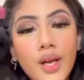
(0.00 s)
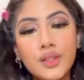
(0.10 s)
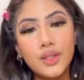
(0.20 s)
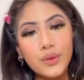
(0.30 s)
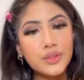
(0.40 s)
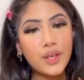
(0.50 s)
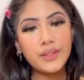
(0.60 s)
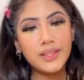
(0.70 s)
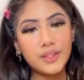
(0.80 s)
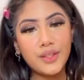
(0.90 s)
So you don't need
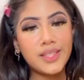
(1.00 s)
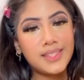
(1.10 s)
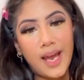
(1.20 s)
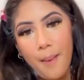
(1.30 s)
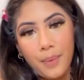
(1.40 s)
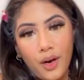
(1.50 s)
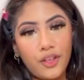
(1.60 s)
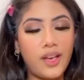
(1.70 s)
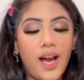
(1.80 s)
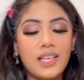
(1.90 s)
to do this step, but you
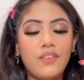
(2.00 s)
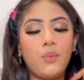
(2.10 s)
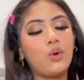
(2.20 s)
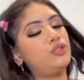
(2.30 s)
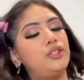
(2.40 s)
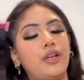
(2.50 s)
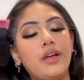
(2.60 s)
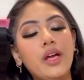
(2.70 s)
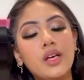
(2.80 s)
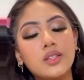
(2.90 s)
can if you want to.
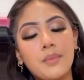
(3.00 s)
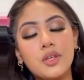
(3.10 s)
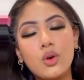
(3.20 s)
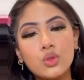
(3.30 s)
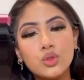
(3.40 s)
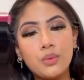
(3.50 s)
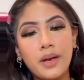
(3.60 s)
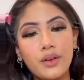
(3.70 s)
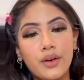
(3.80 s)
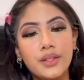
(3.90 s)
So I'm going to contour my
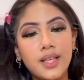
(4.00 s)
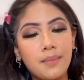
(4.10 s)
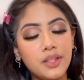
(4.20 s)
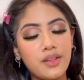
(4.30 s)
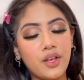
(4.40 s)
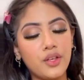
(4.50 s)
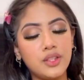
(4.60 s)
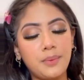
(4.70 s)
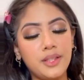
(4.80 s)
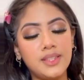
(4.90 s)
nose. I'm using the Huda
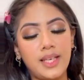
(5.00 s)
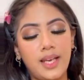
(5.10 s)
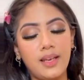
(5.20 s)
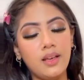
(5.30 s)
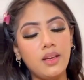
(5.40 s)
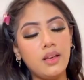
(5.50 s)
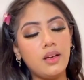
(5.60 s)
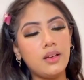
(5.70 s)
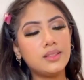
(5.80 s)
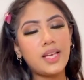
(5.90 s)
Beauty
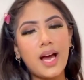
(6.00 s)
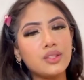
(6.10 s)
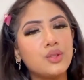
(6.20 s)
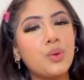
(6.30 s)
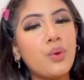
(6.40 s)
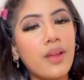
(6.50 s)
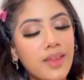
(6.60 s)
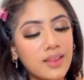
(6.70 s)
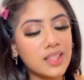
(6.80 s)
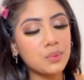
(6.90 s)
Tan Tool, I think
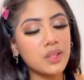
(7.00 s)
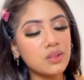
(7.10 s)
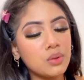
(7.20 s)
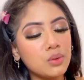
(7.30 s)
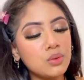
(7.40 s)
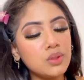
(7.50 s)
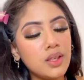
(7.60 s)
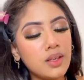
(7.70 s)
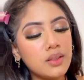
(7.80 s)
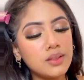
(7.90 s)
that's what it's called.
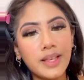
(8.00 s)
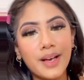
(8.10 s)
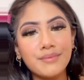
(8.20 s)
So yeah.